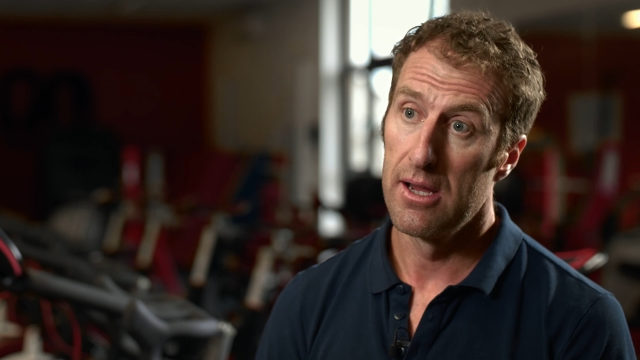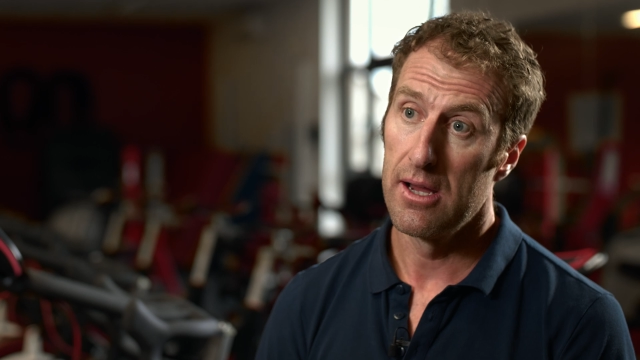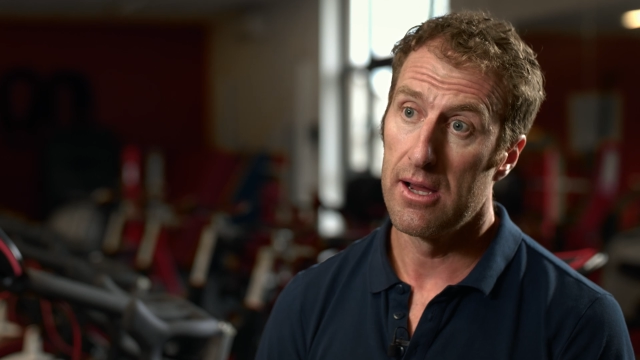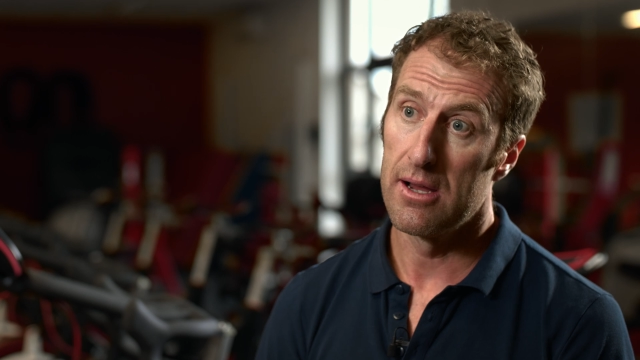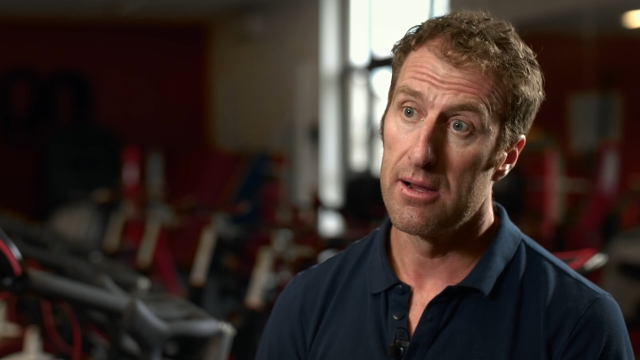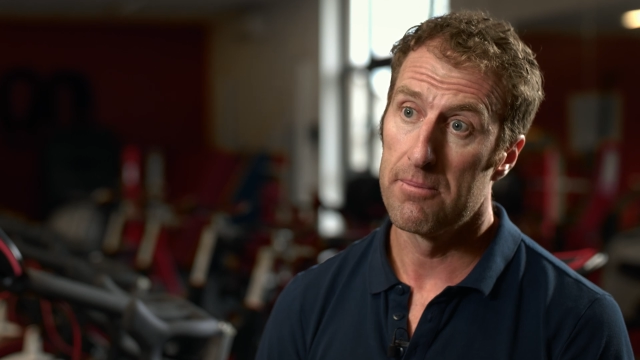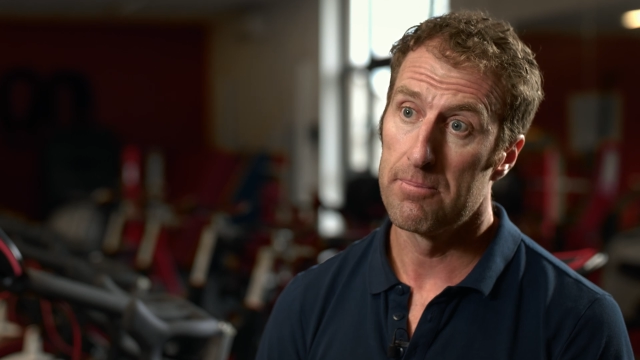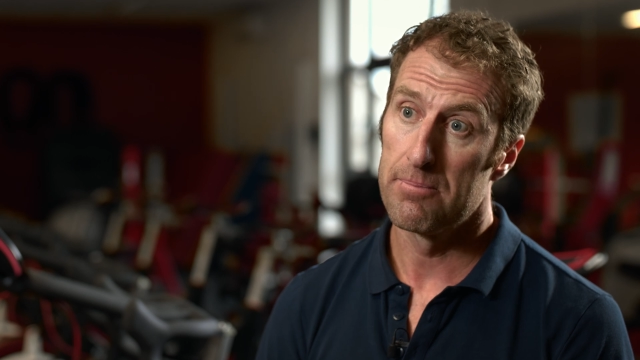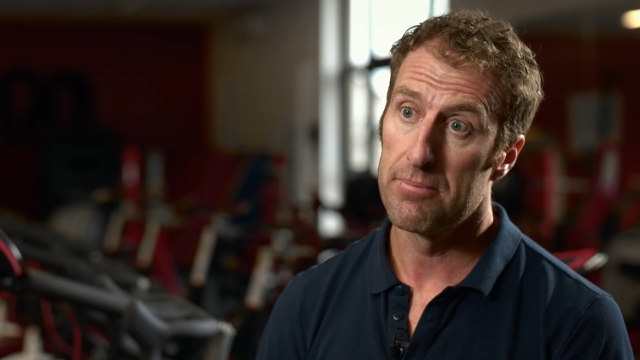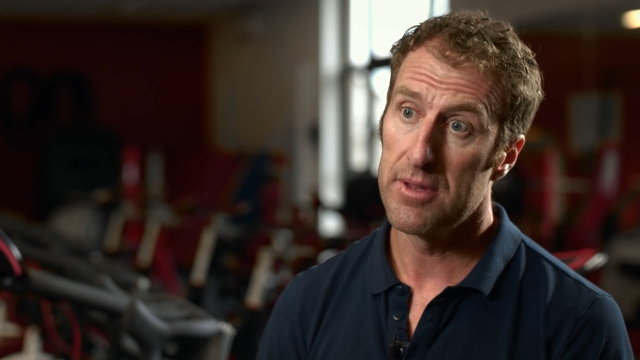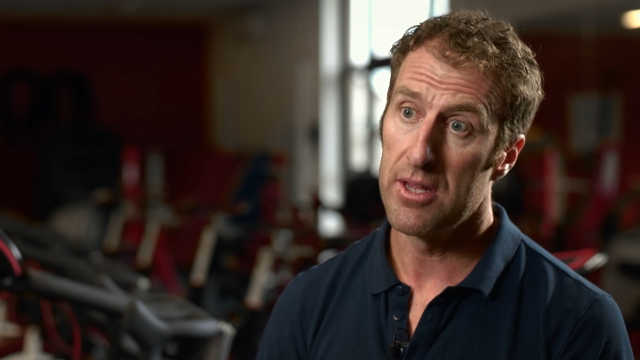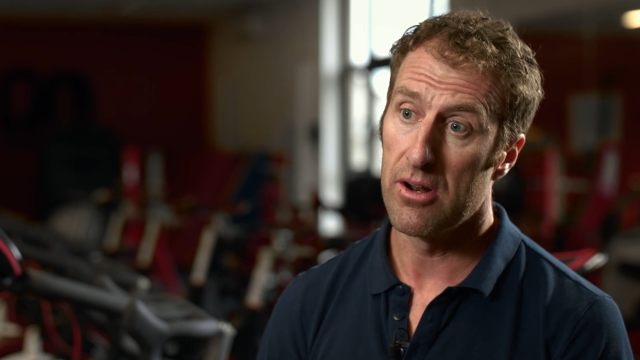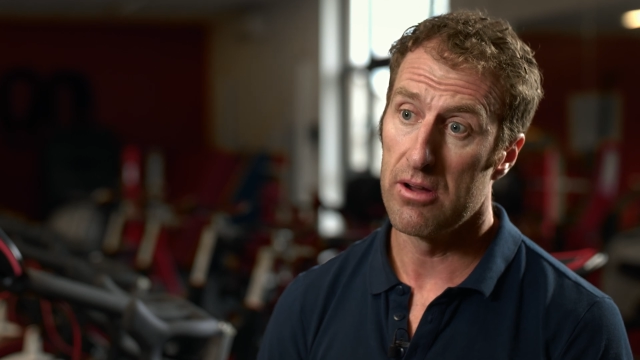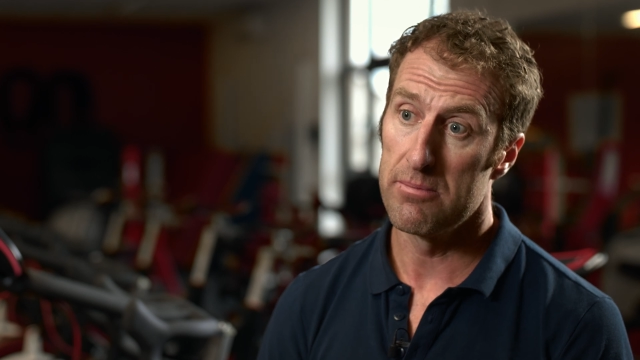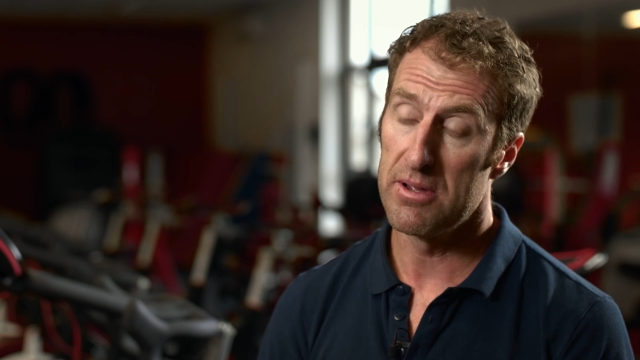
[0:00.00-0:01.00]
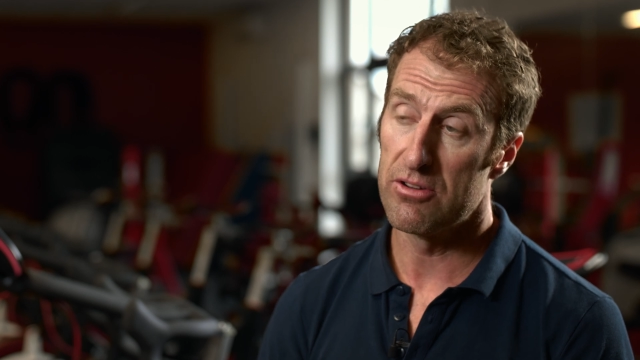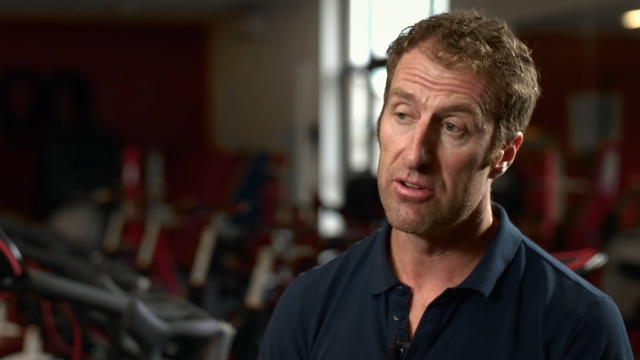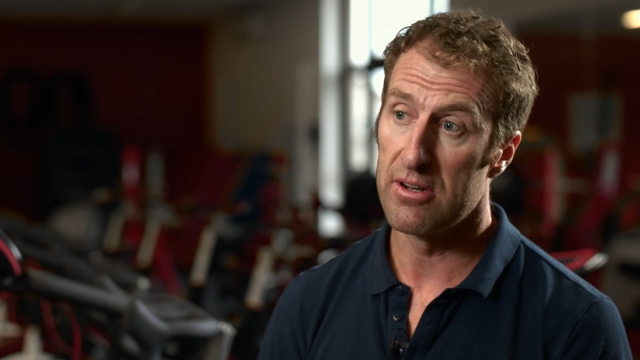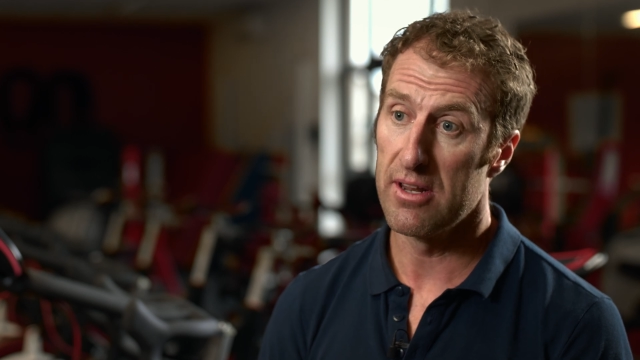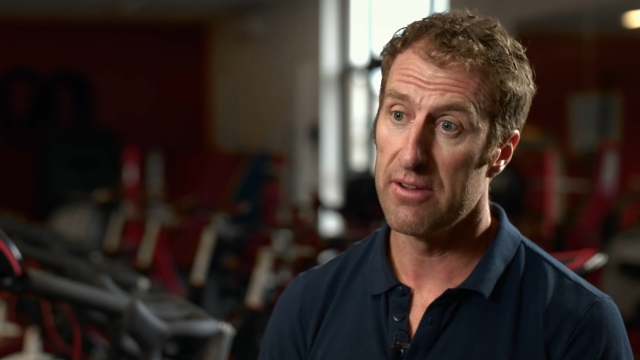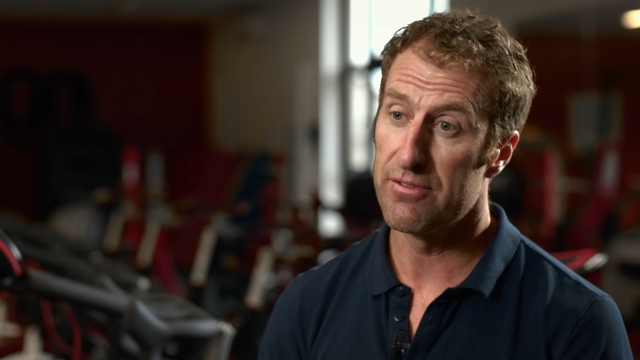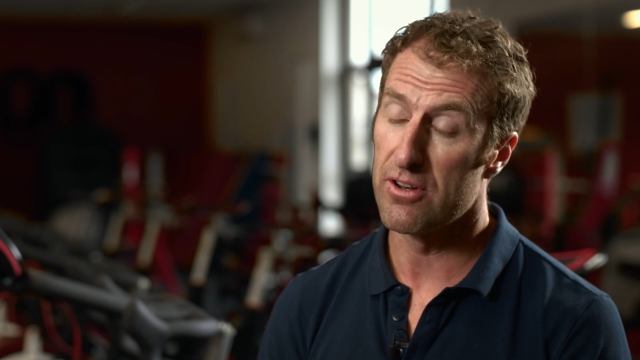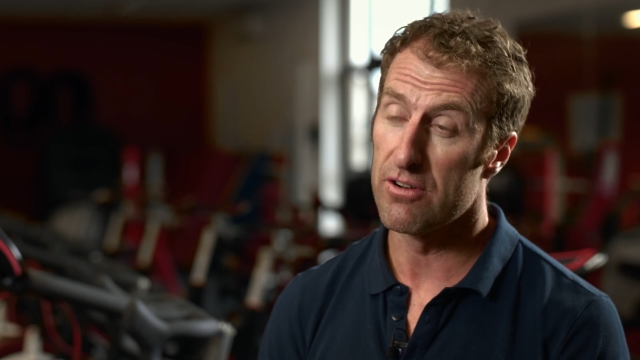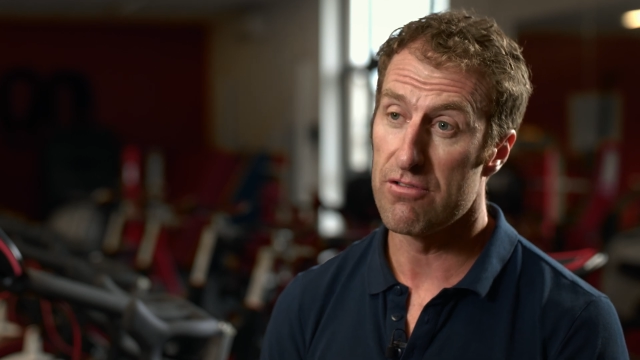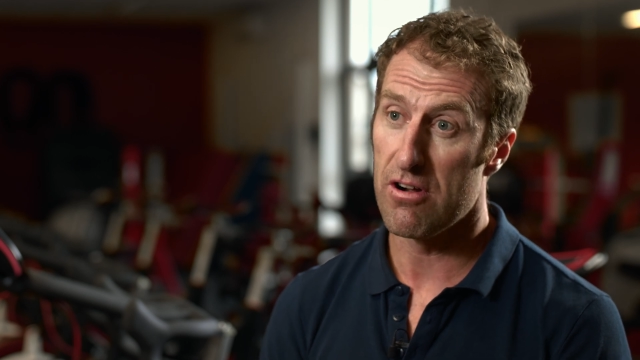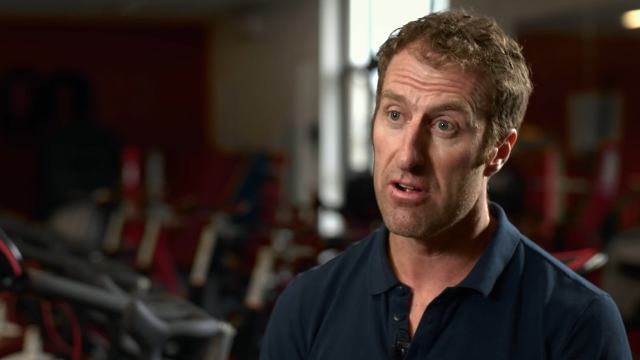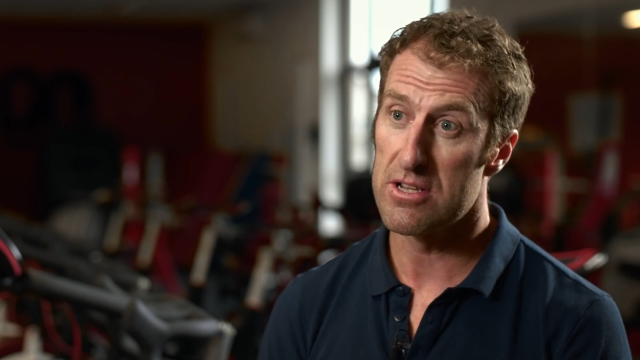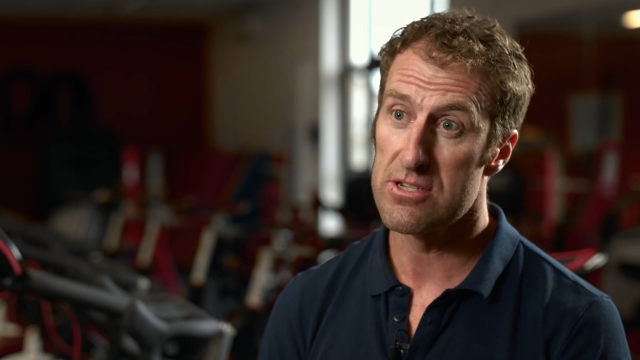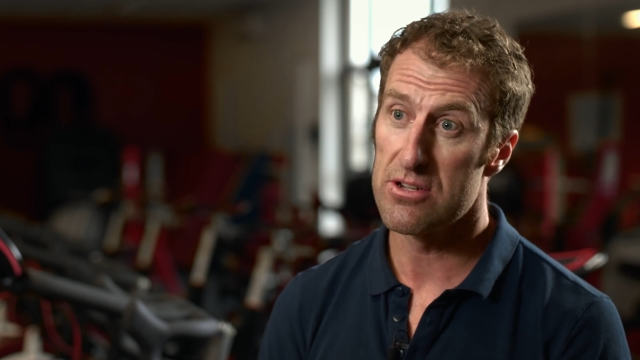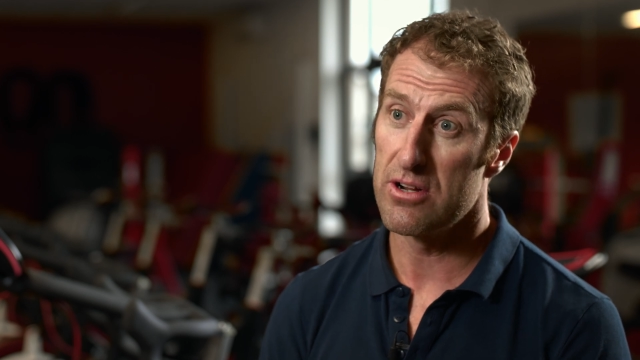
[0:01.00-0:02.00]
I mentioned left and
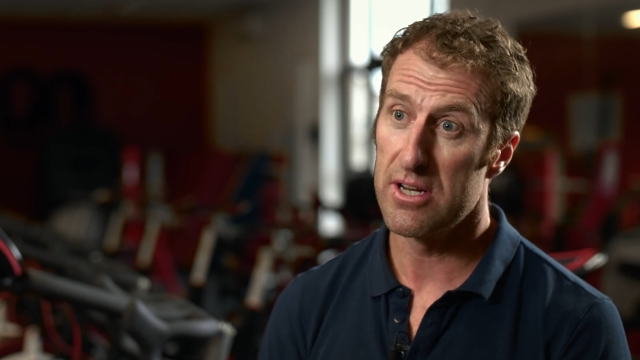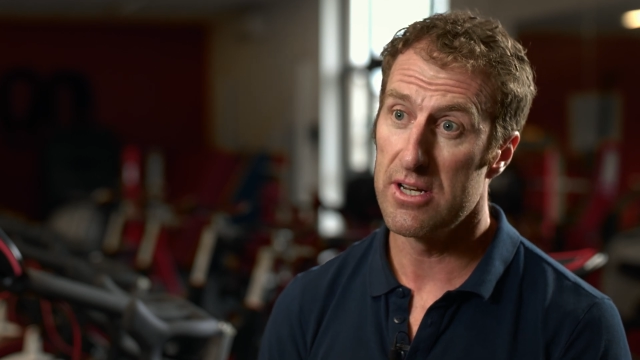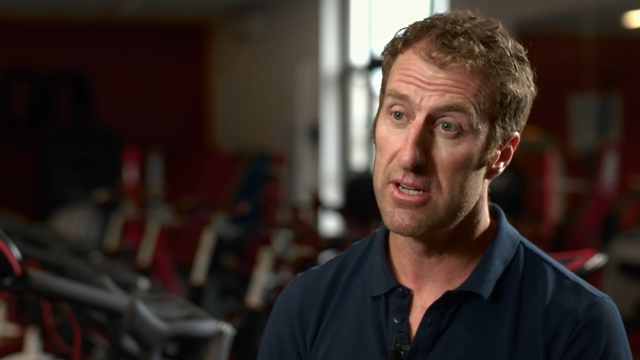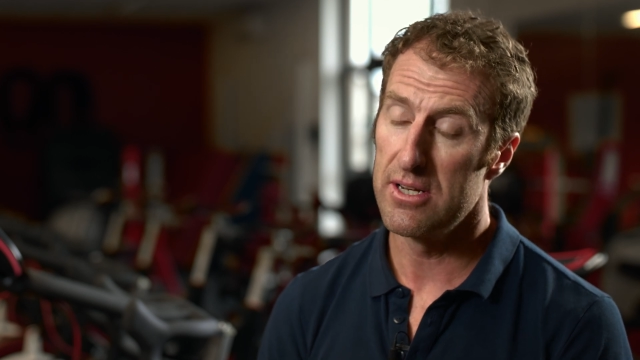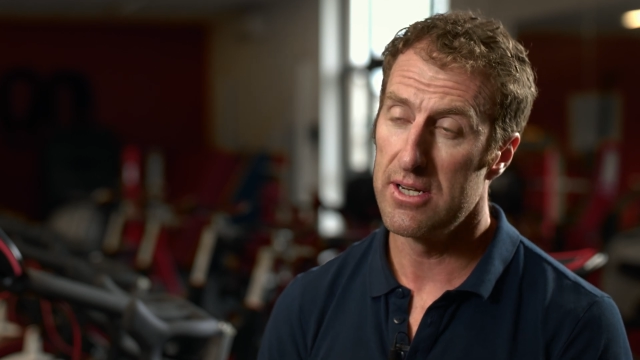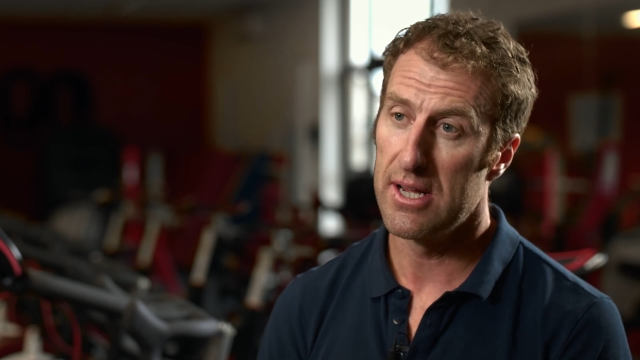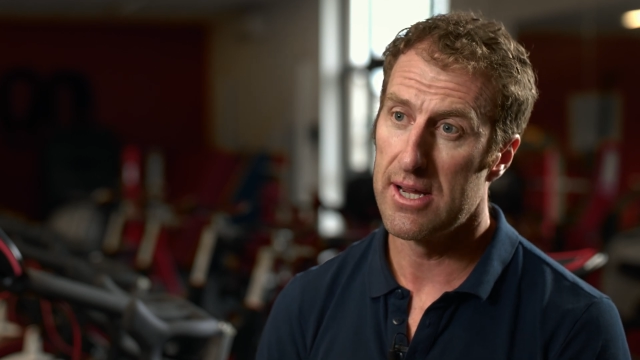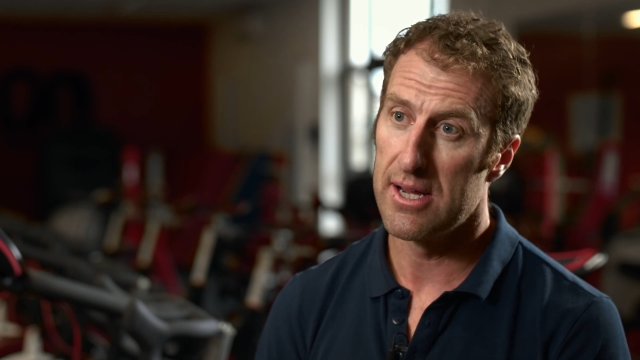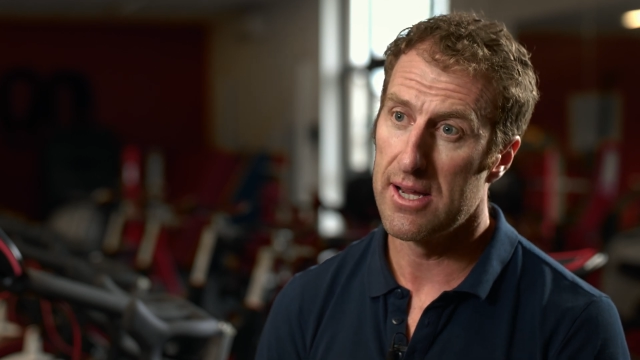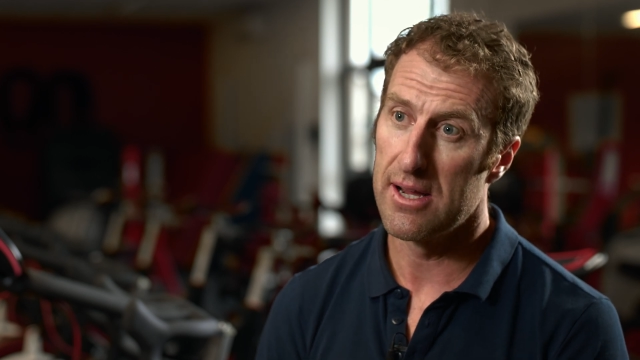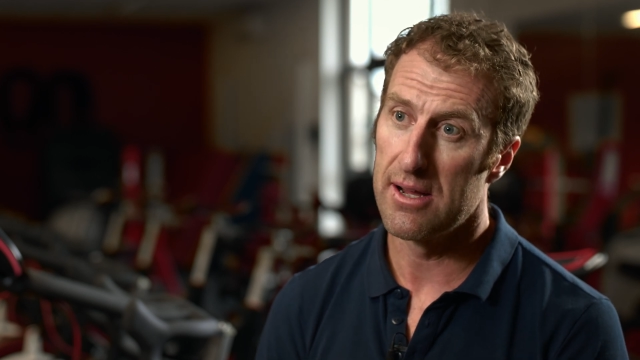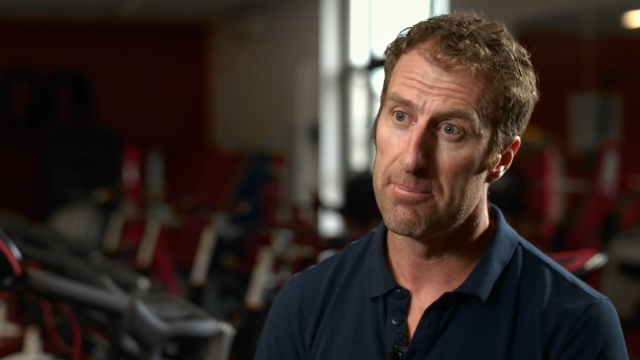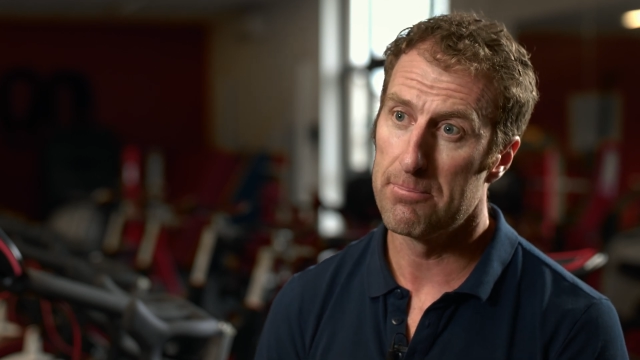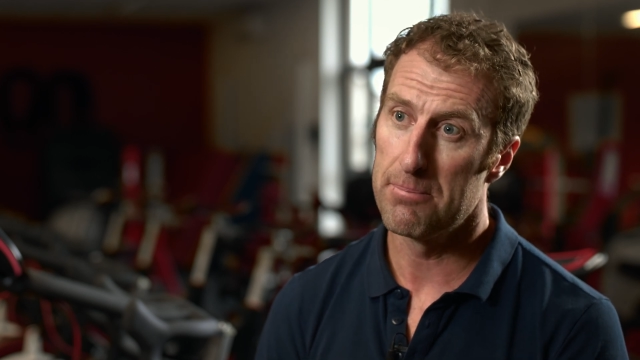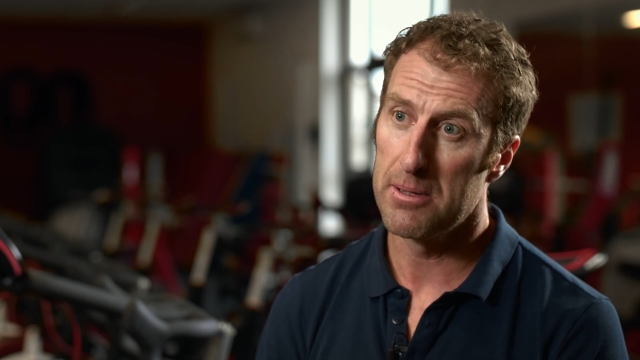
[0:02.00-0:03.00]
right-sided.